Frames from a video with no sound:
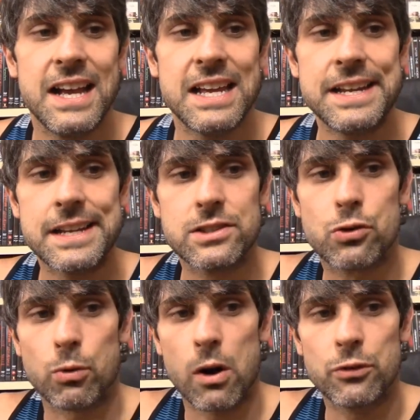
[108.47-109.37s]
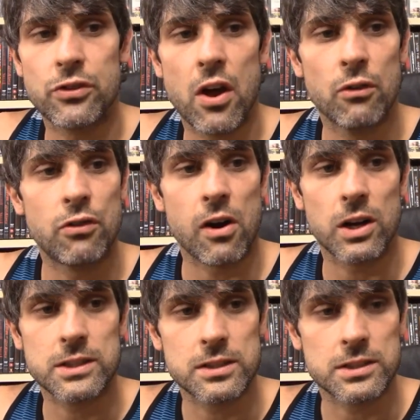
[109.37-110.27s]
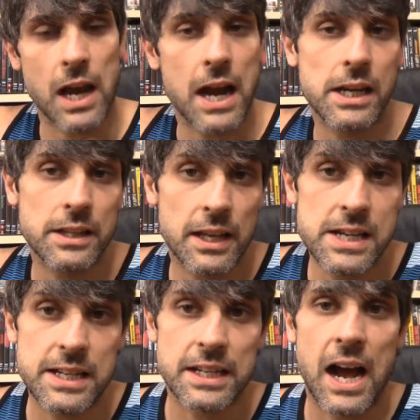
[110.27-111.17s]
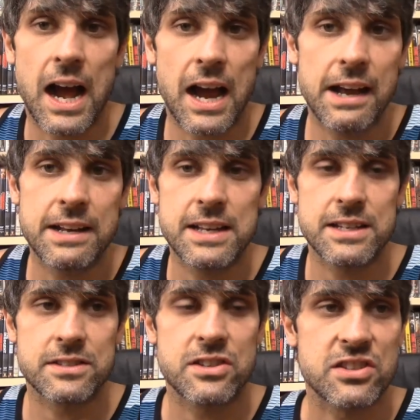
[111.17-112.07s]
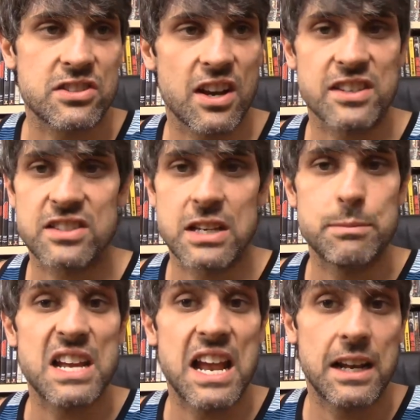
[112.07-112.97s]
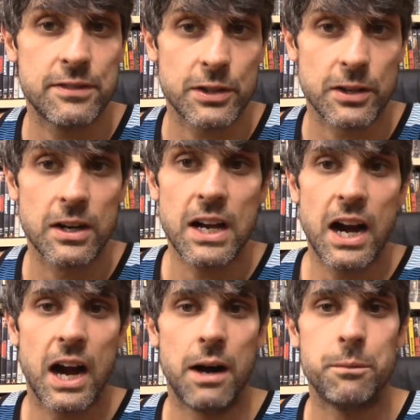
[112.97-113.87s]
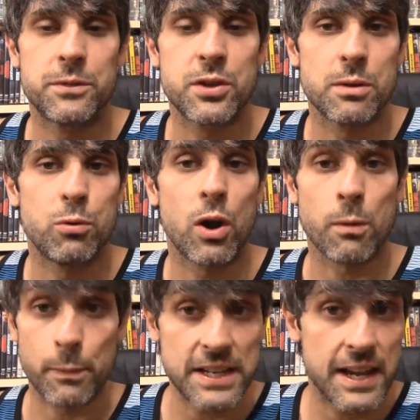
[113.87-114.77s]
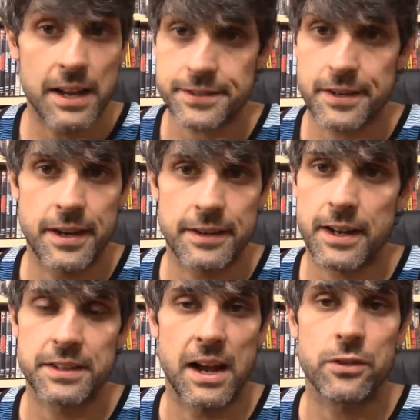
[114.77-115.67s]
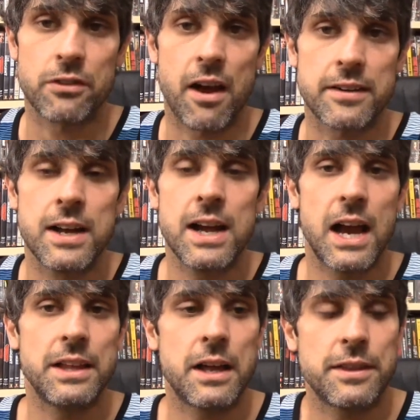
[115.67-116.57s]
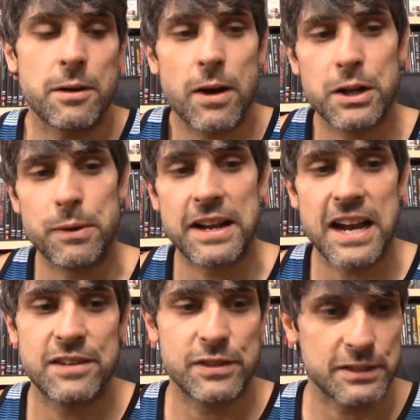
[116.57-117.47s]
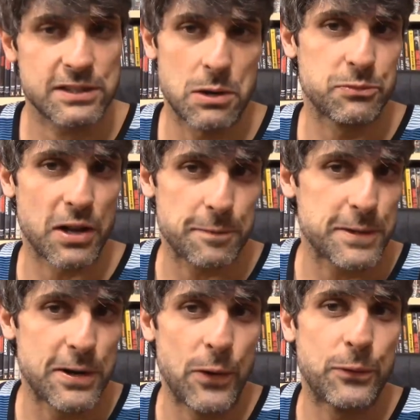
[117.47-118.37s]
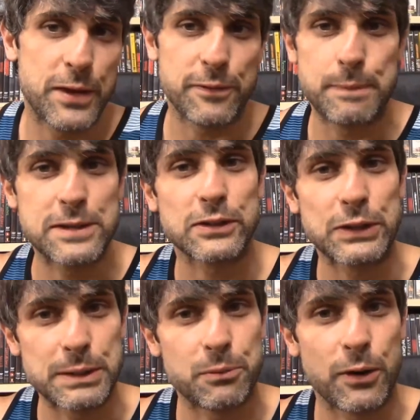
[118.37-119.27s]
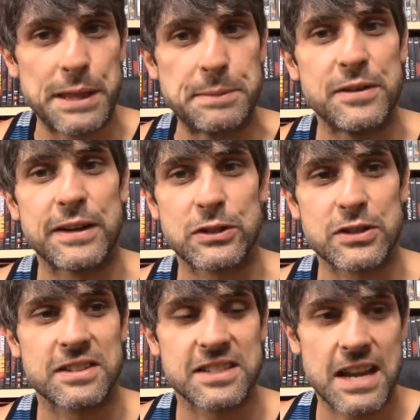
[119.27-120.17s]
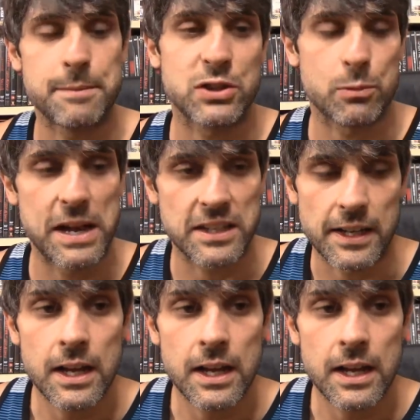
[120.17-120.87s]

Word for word: he has grown so far in society that he can hide his disgusting behavior um, to the point where we can't see it on the outside, and that that right away kind of sums up you know basically the point of the movie, or just the statement they're making.